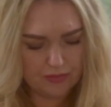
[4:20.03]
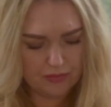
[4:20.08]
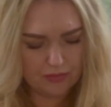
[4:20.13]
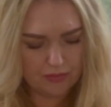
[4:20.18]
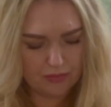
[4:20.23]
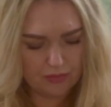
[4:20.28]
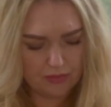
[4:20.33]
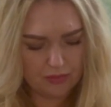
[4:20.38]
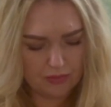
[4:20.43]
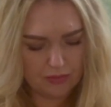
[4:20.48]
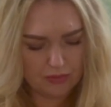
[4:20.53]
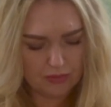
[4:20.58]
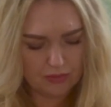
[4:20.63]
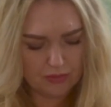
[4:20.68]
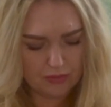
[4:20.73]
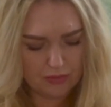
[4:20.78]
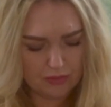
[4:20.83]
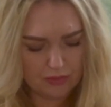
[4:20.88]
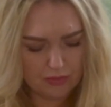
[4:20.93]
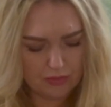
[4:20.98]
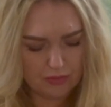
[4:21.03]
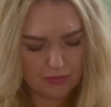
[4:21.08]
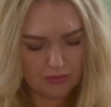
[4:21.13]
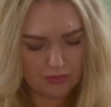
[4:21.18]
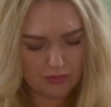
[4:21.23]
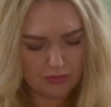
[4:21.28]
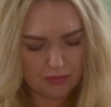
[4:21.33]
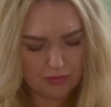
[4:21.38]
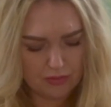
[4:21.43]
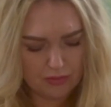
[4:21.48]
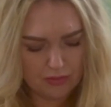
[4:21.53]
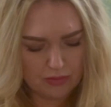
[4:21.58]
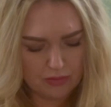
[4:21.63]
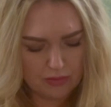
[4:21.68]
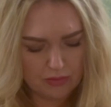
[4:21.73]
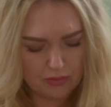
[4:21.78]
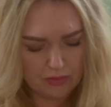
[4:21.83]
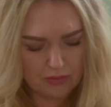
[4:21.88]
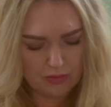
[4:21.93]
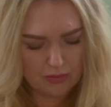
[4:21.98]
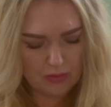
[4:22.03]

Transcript: (silence)